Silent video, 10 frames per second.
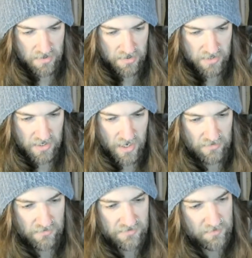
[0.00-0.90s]
Yeah, it
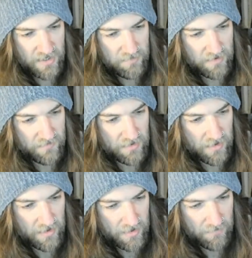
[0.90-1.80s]
looks to be a bit of
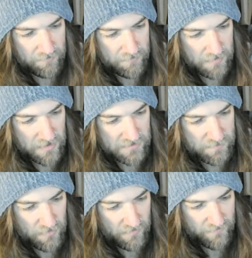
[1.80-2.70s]
a kid's
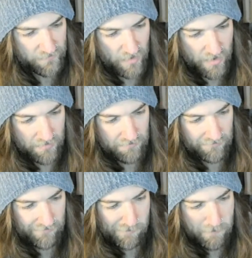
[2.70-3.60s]
book
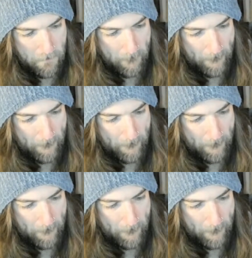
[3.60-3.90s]
from